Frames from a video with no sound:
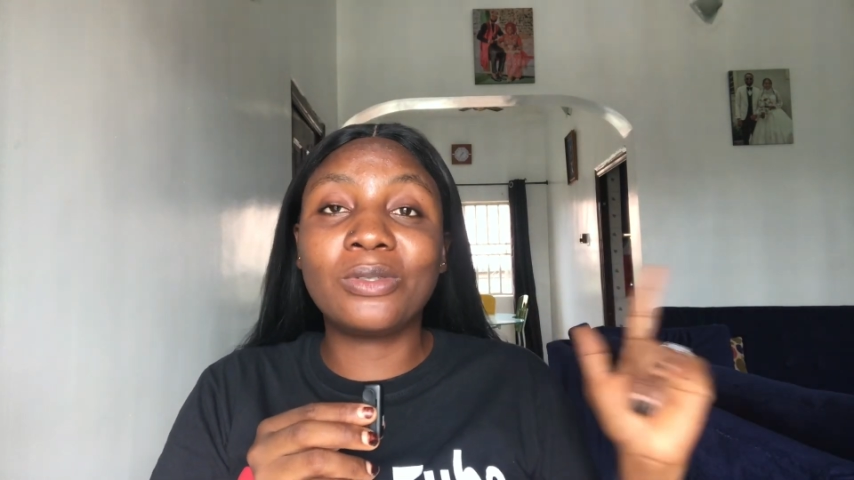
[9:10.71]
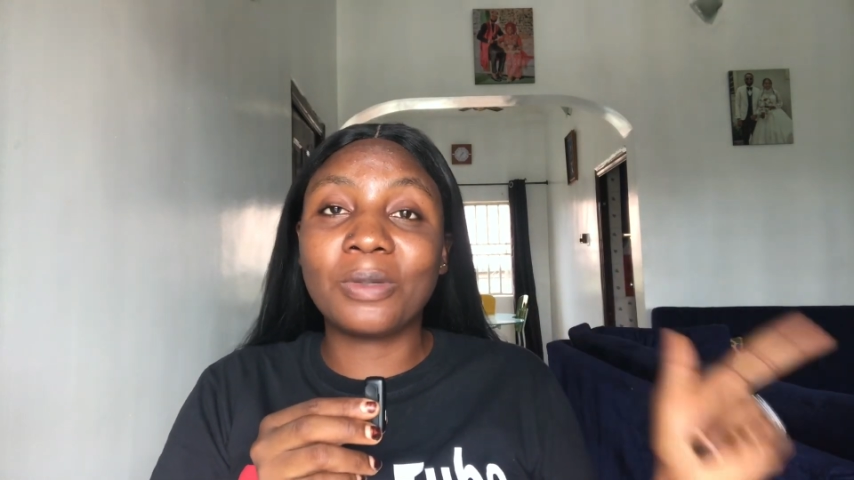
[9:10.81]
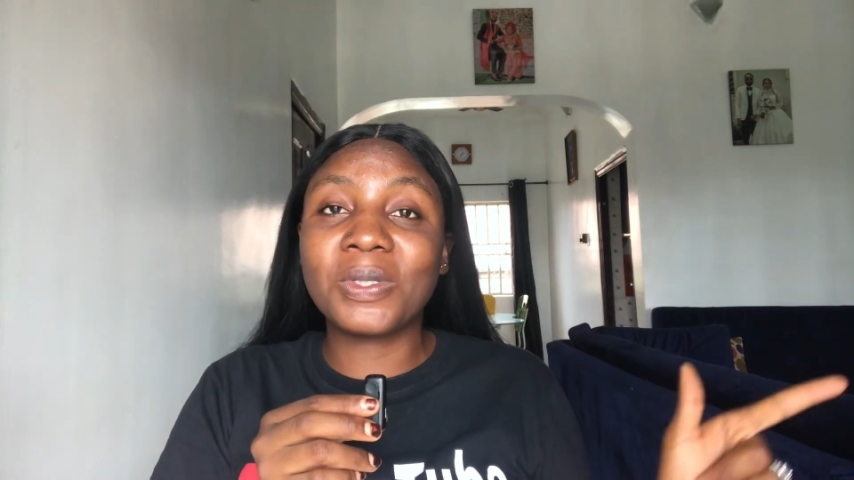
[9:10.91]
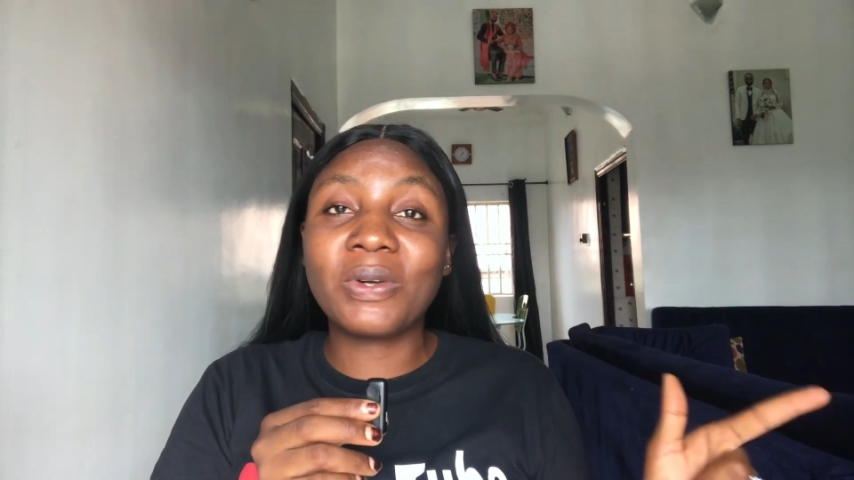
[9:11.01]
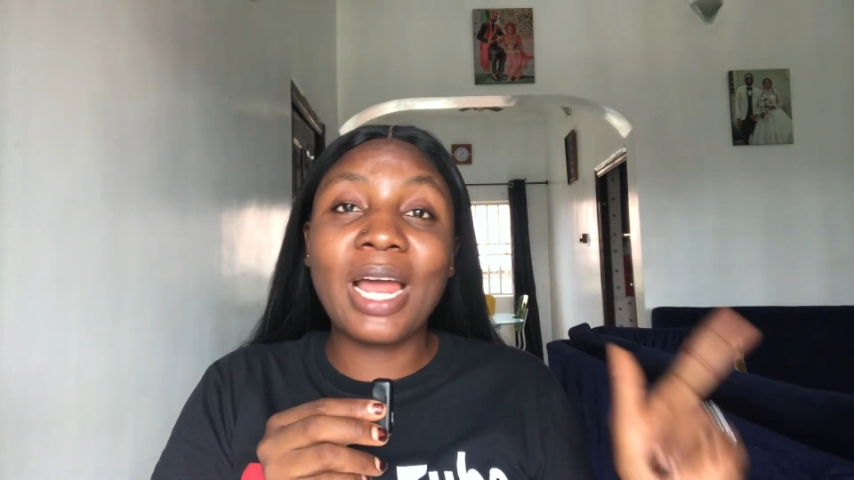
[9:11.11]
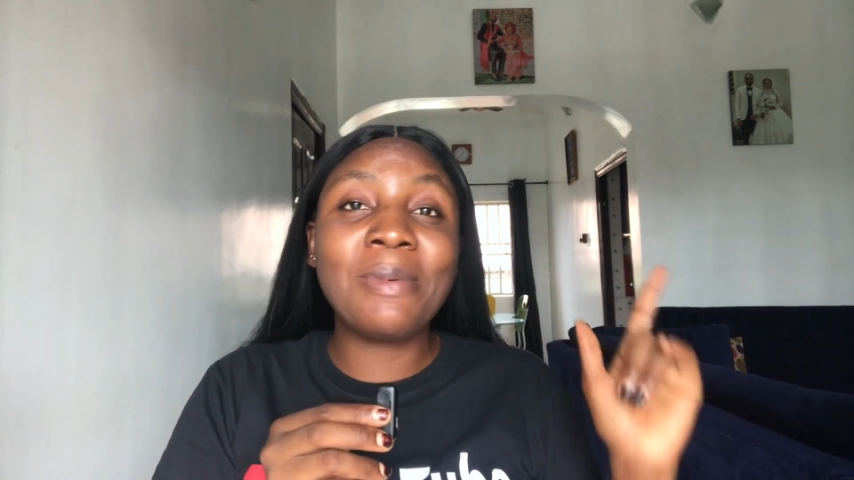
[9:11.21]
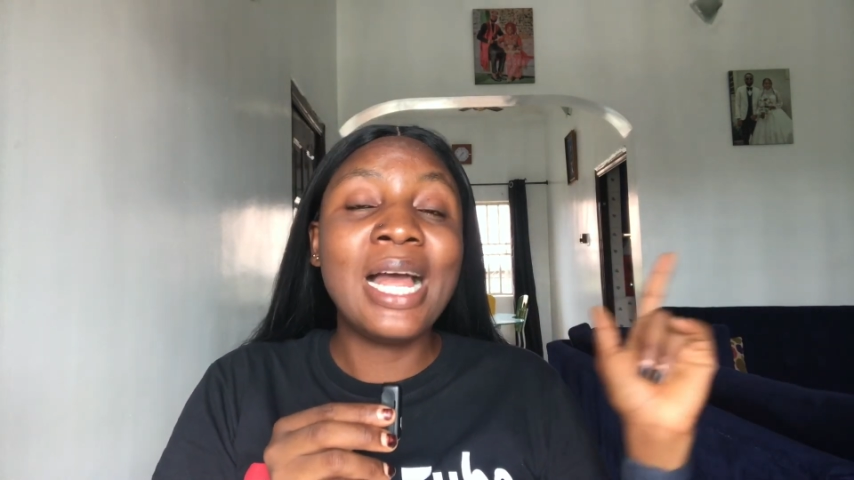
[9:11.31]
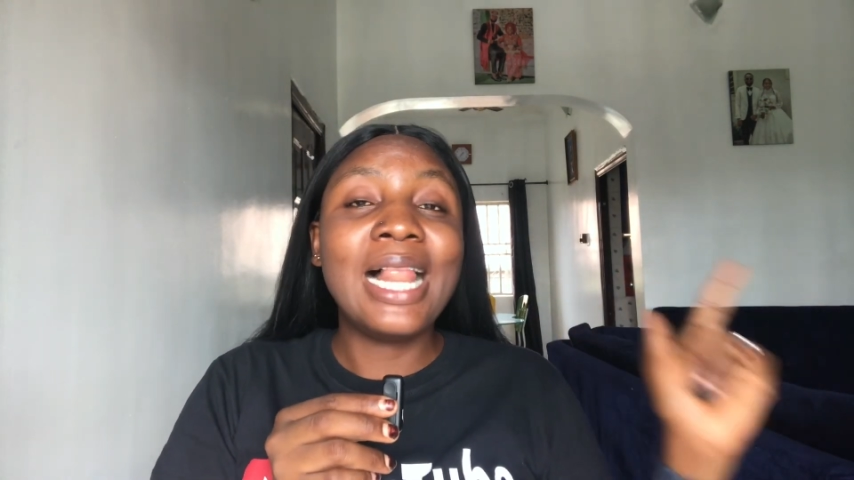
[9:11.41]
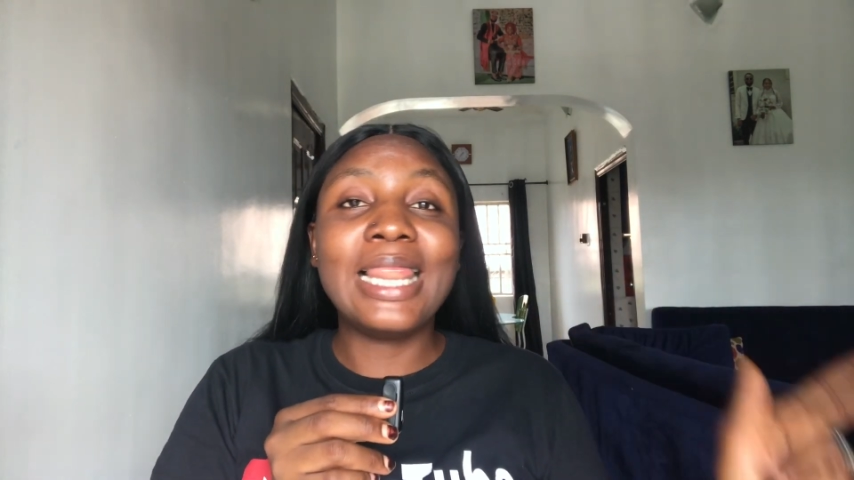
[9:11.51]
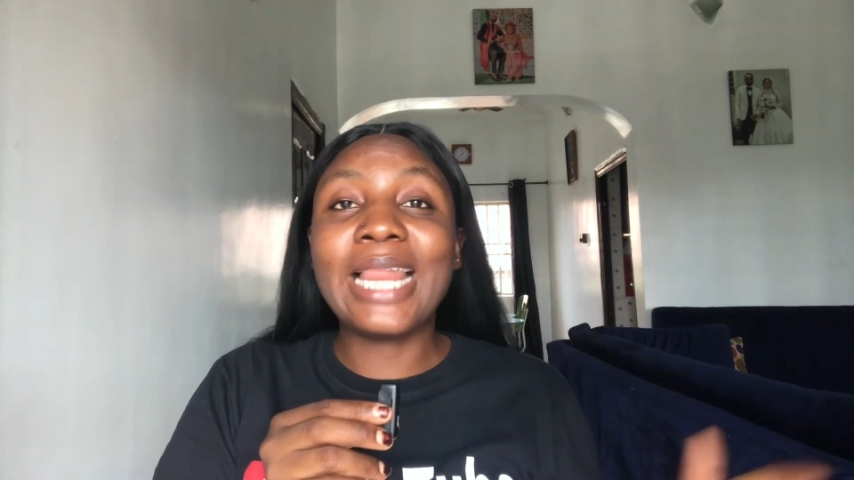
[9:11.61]
Subscribe,
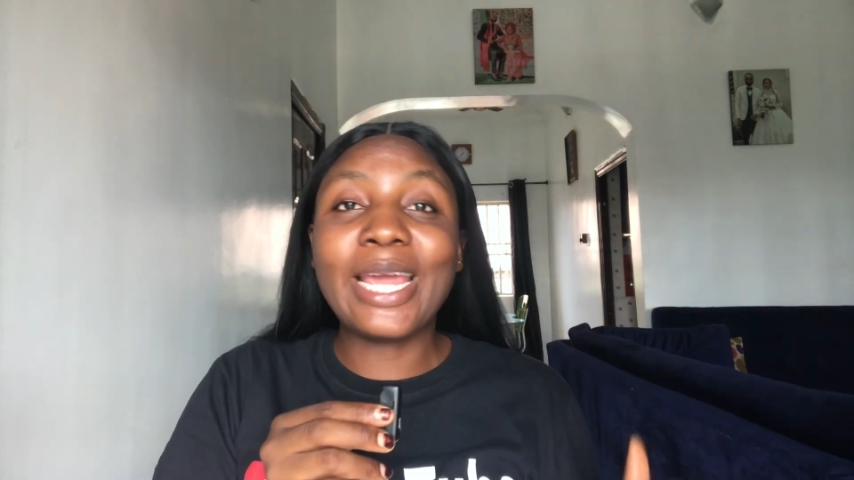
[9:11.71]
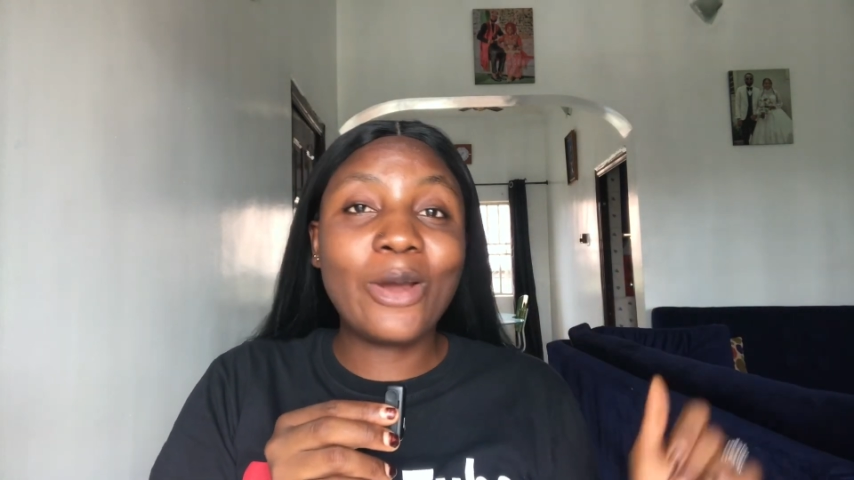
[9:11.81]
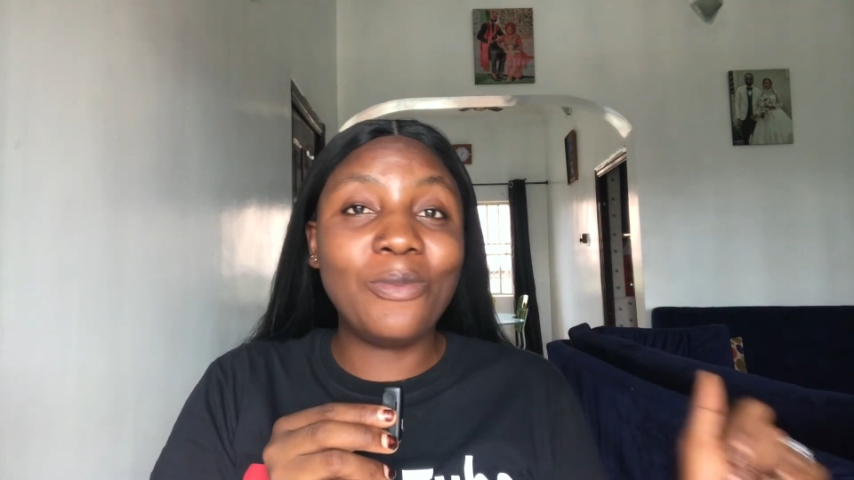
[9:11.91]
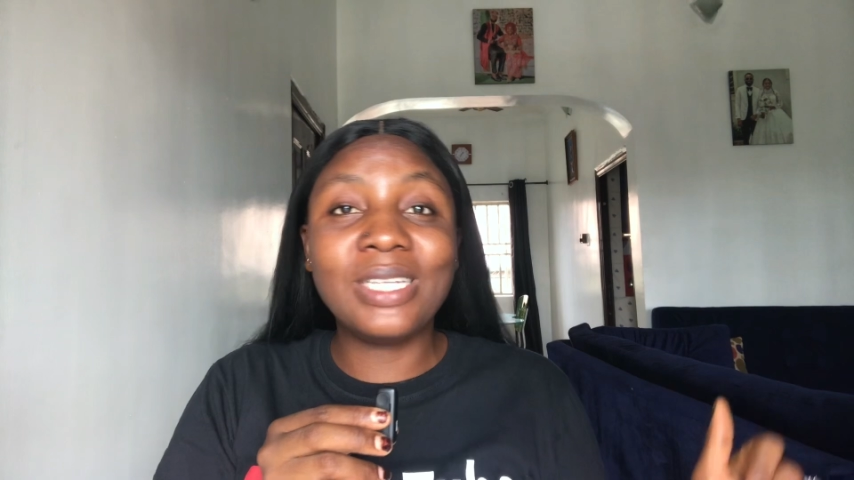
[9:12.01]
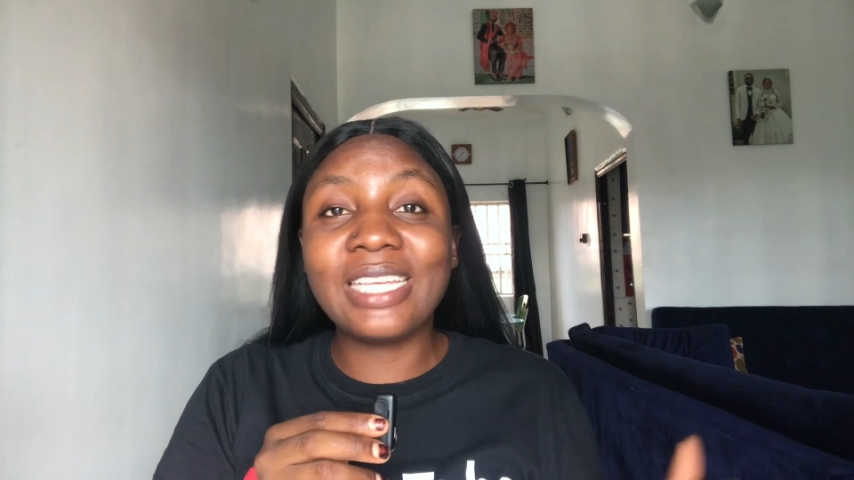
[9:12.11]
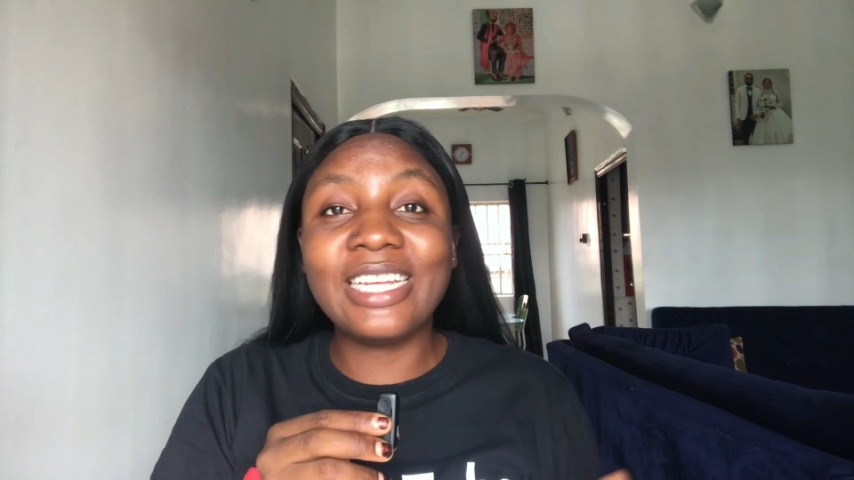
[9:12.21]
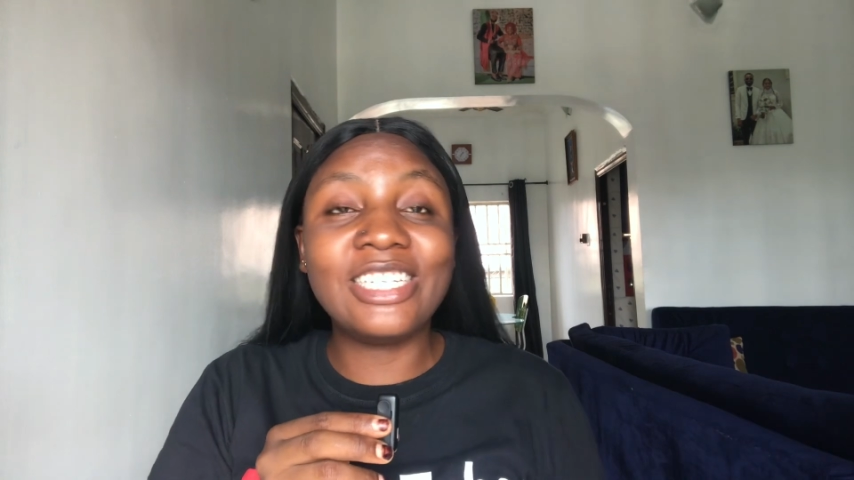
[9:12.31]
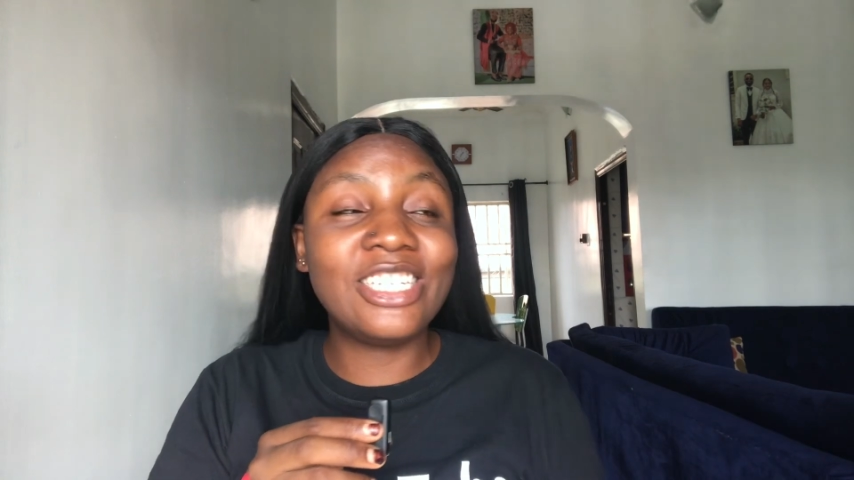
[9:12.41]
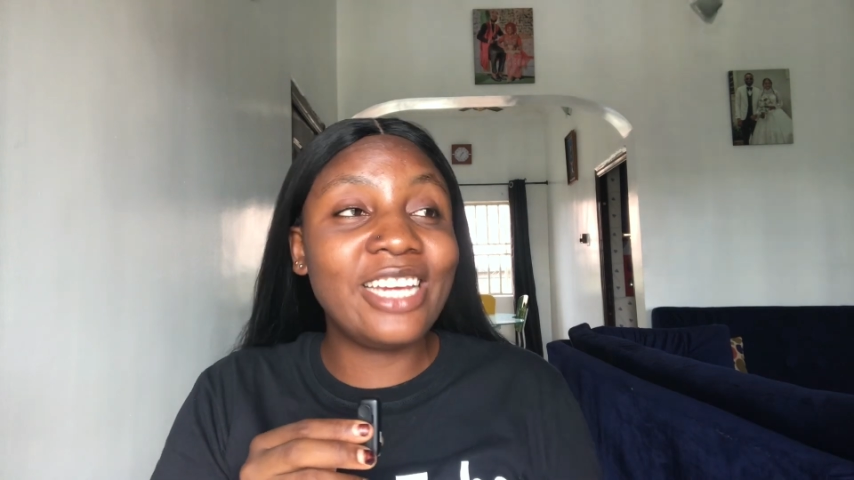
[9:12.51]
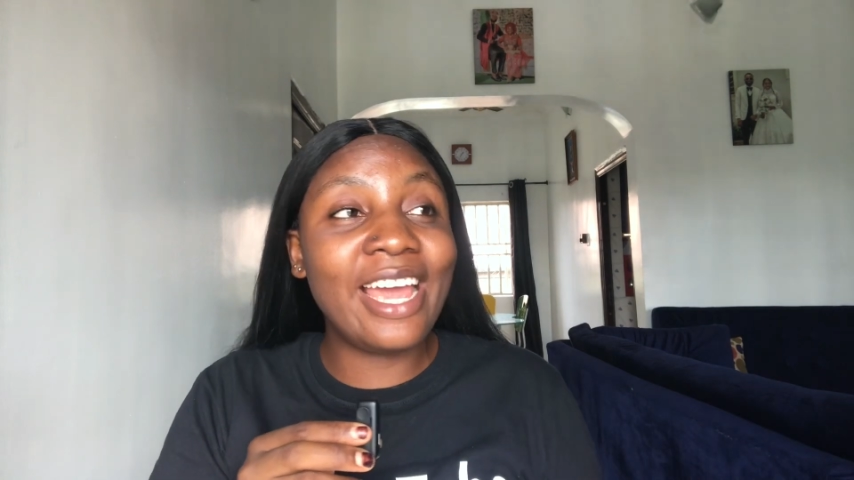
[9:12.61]
like, comment, and
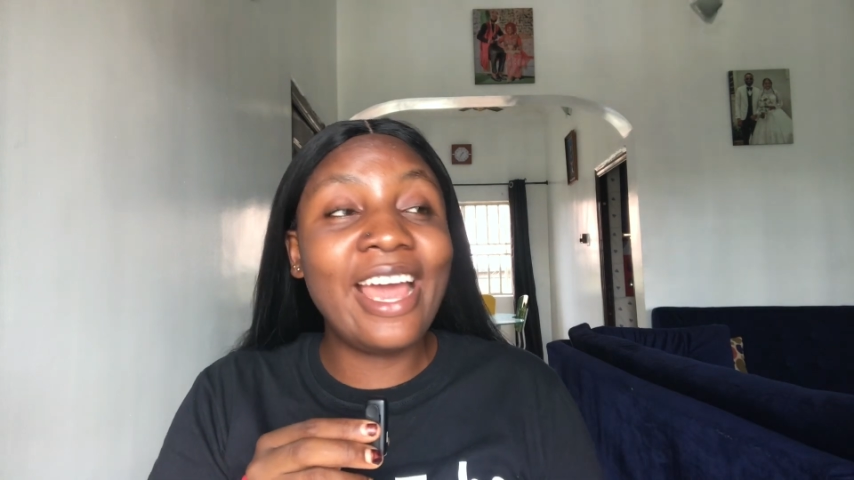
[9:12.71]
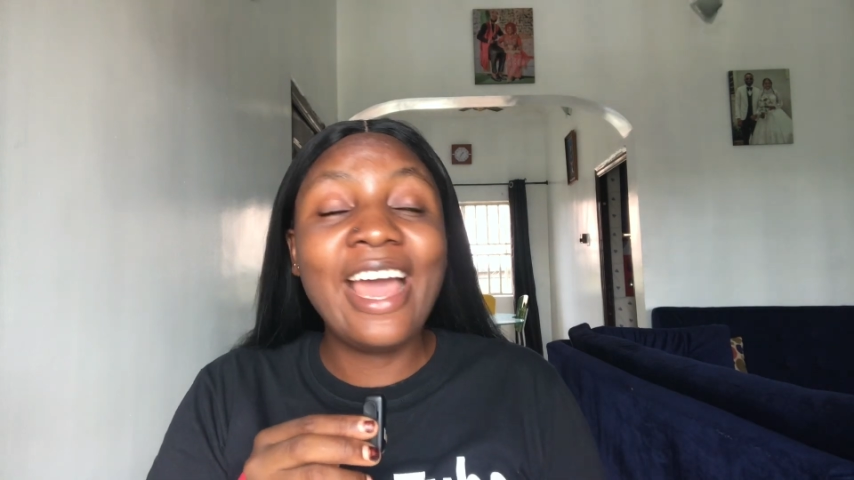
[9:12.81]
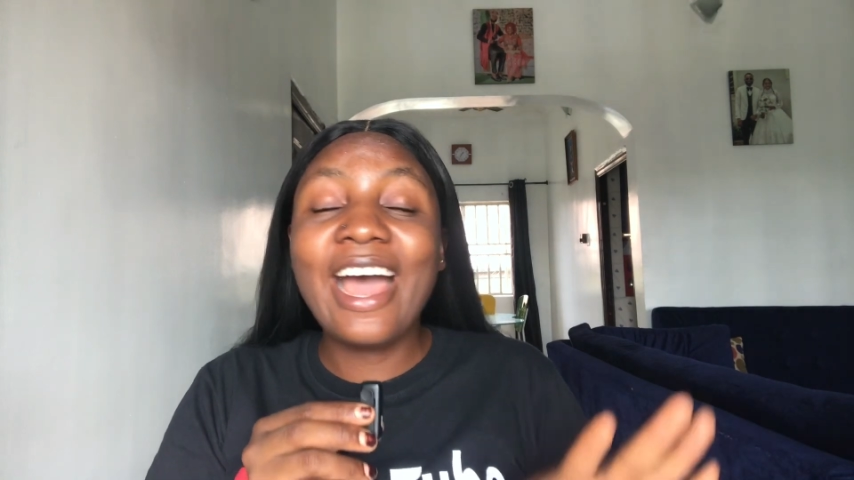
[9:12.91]
share.